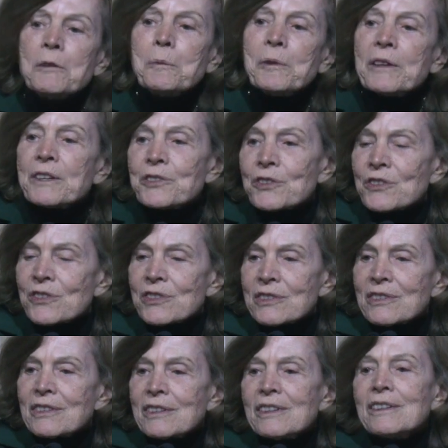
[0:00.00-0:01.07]
But there are a lot of
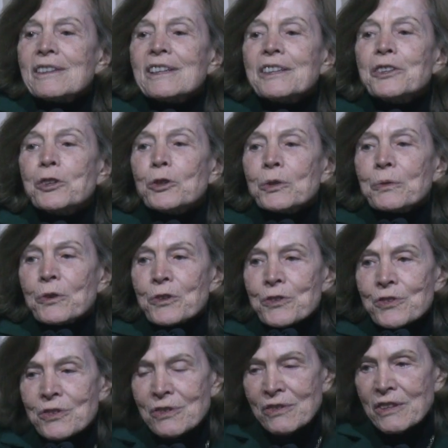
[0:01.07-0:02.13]
places in
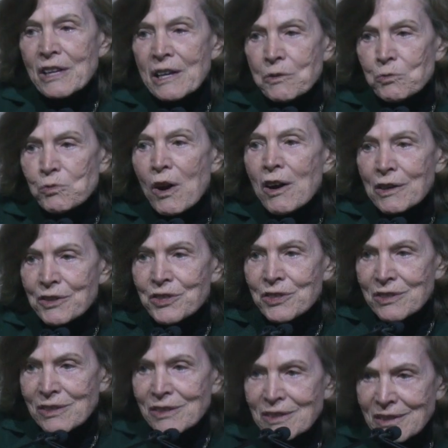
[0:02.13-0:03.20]
the universe that
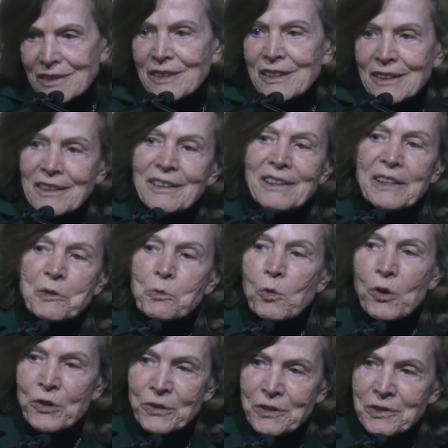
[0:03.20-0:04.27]
have rocks
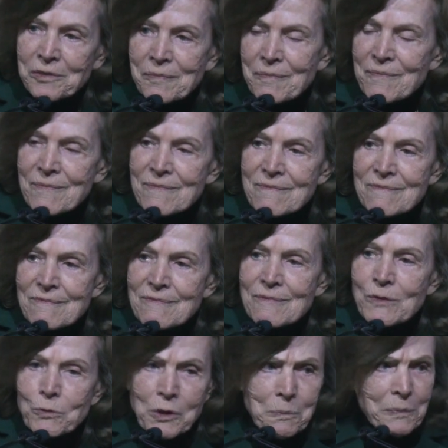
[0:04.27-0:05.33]
and water.
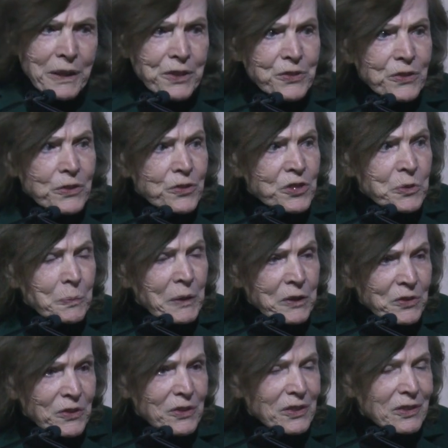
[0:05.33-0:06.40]
What makes
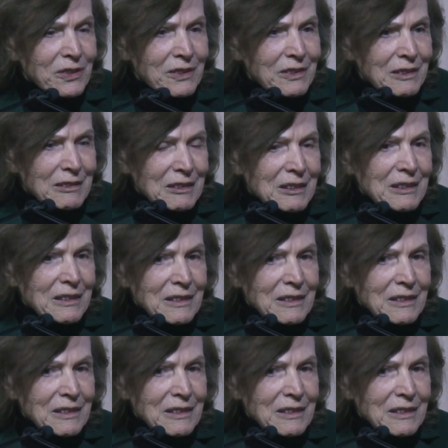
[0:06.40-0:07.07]
Earth special?